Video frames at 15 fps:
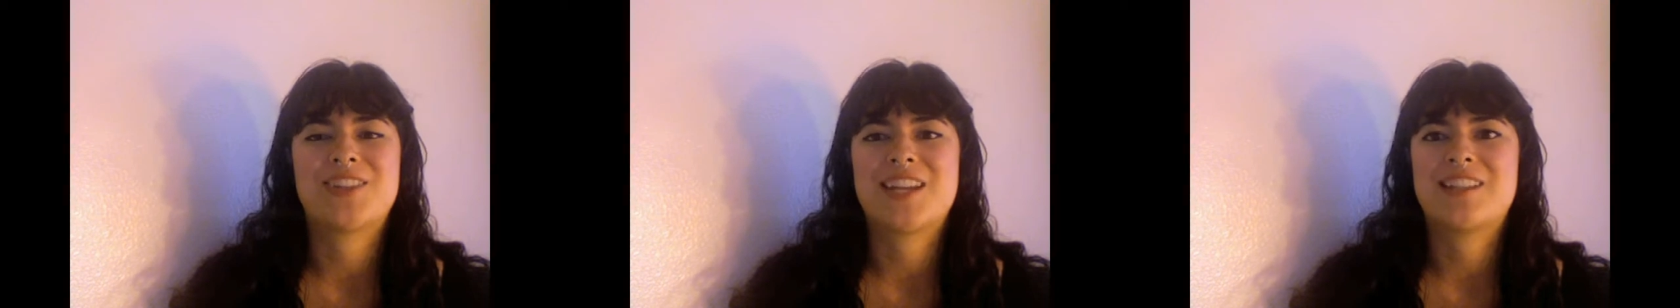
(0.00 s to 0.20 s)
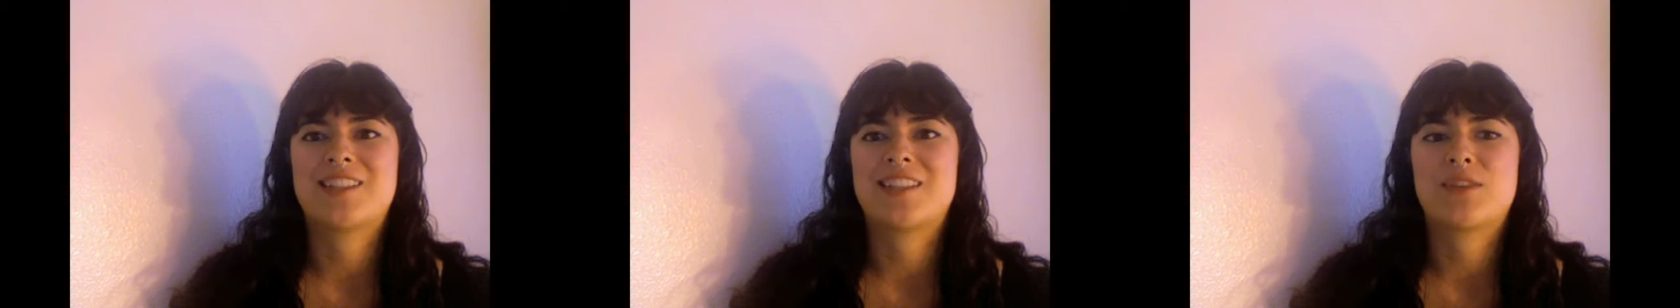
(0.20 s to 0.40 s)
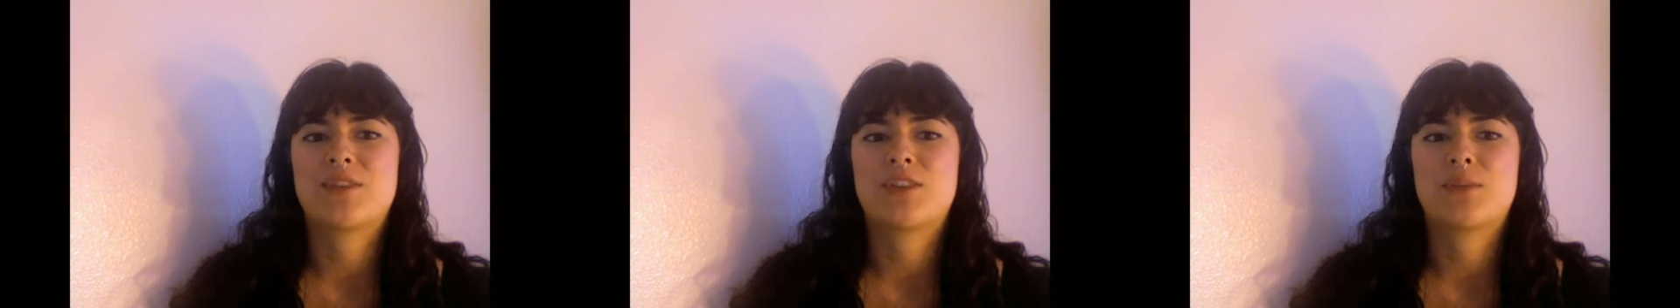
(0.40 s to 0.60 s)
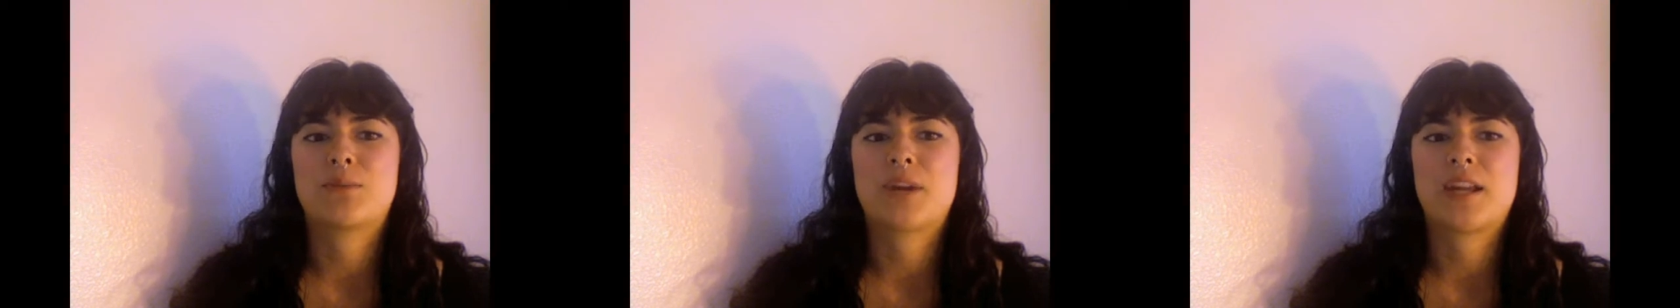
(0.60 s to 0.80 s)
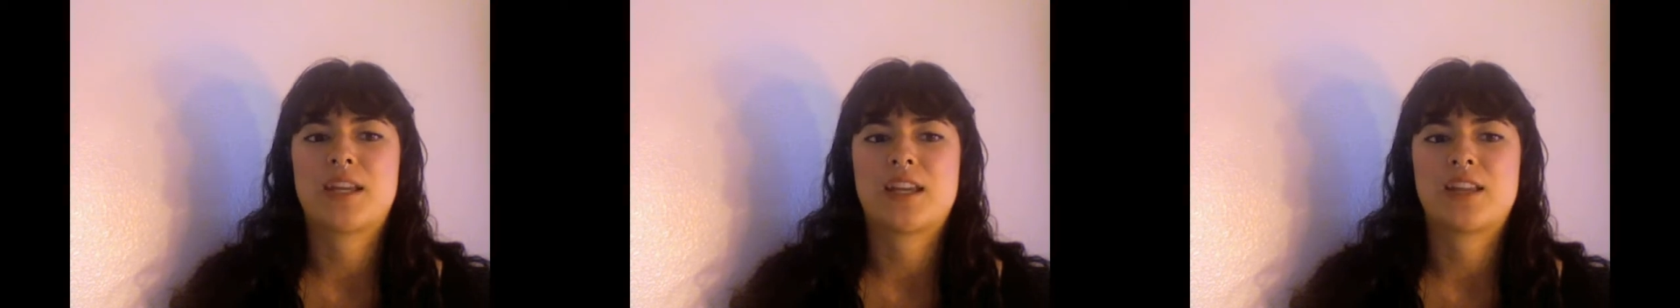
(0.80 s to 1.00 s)
easily with
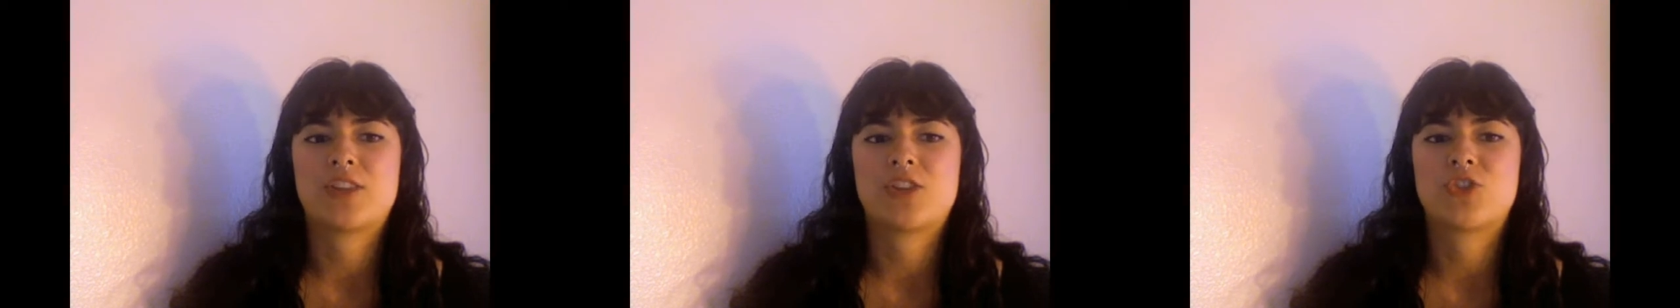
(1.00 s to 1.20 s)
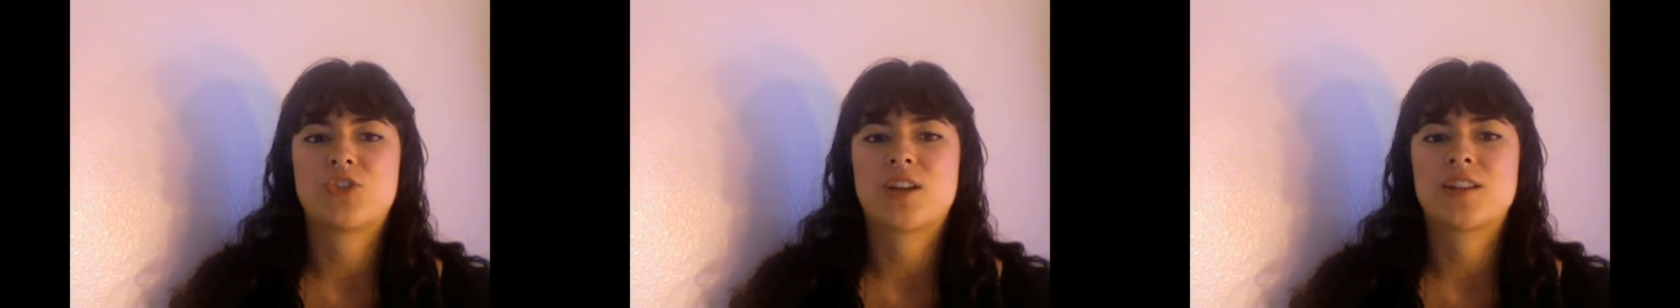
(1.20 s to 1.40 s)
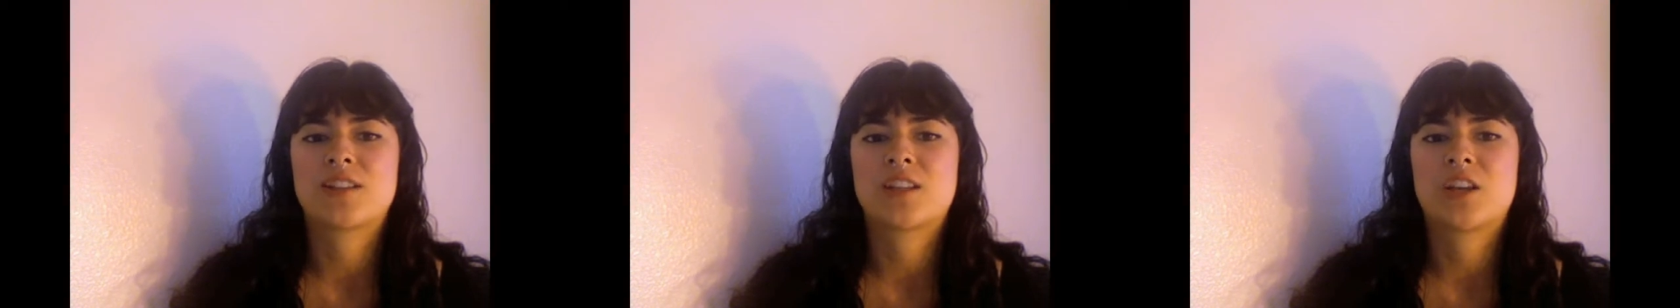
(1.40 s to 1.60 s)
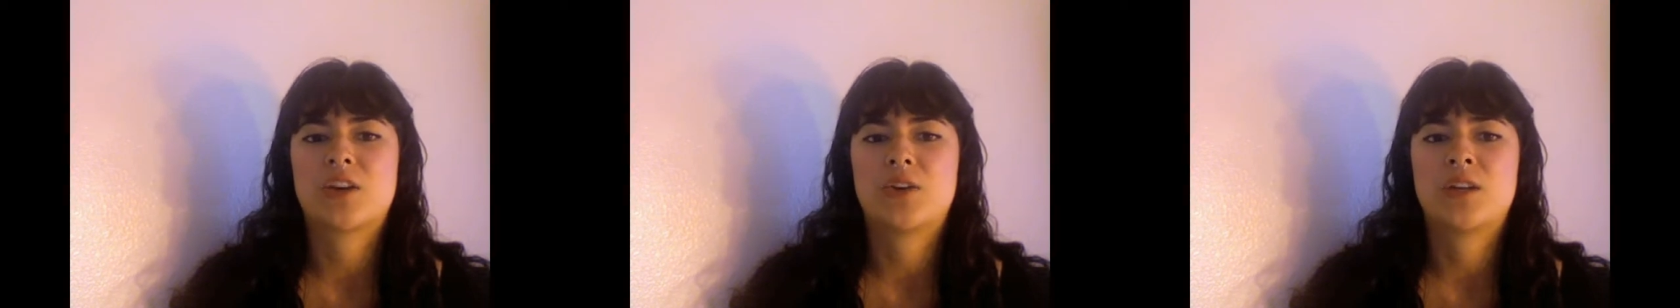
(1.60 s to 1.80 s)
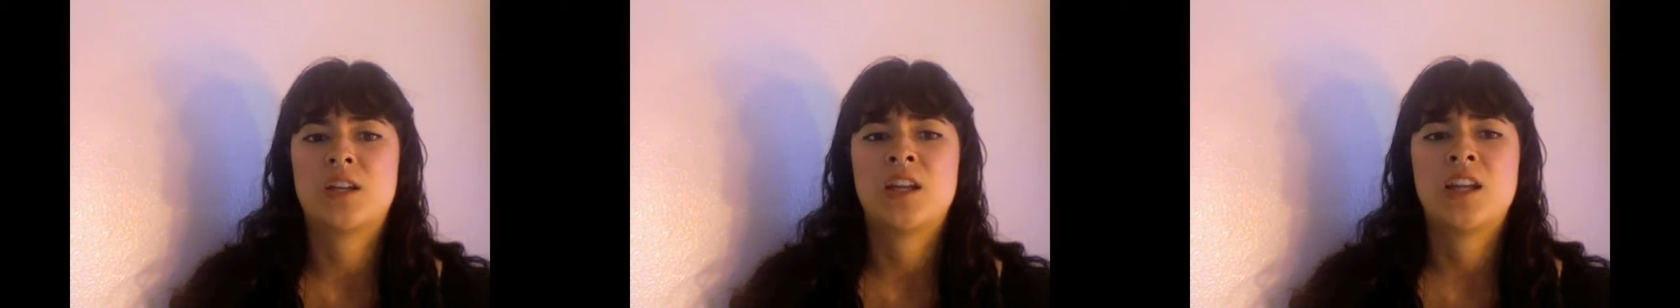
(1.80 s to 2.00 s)
breaking the dress
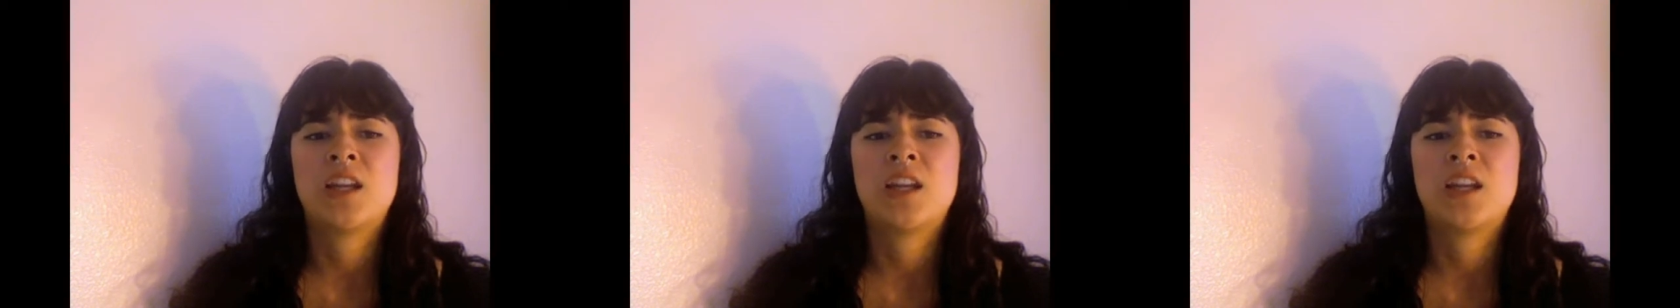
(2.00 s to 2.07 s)
code,